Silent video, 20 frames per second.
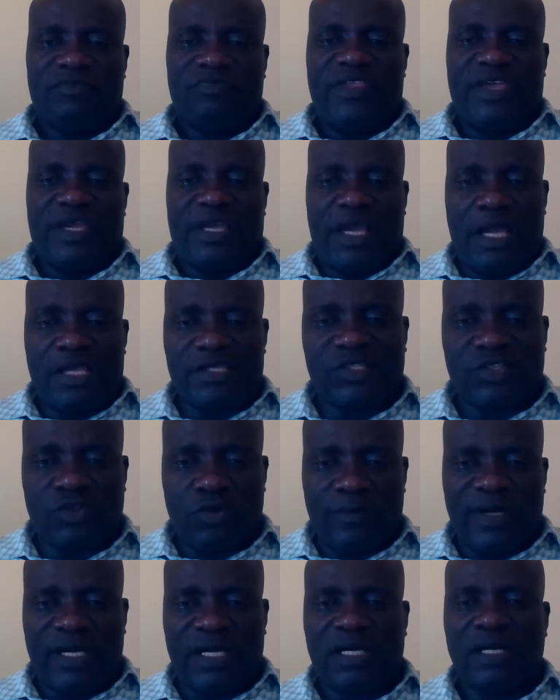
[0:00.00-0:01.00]
The
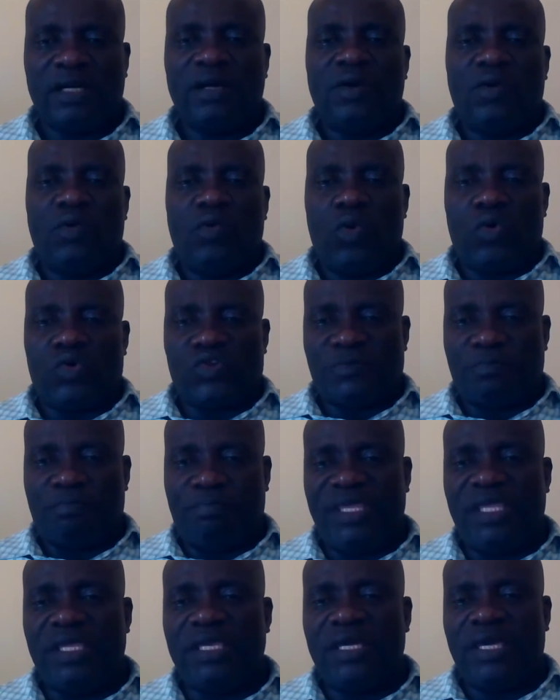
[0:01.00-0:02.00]
customer was
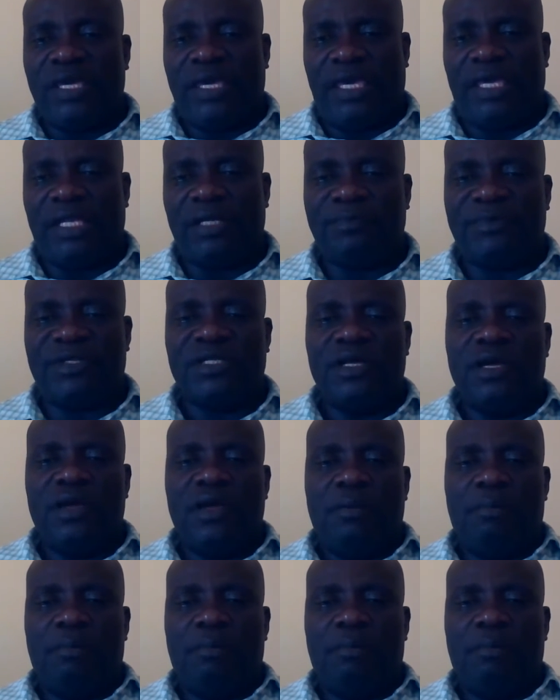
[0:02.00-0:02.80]
being helped